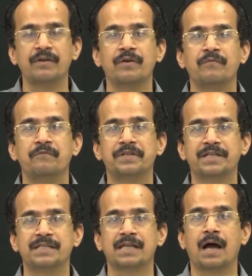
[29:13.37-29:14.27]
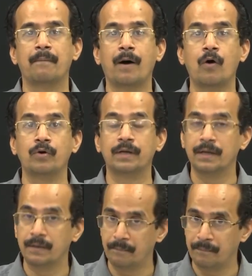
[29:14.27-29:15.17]
like setting up a knowledge
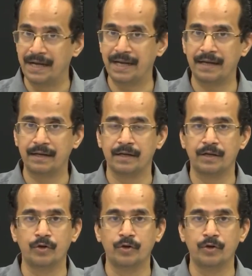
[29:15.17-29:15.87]
management system,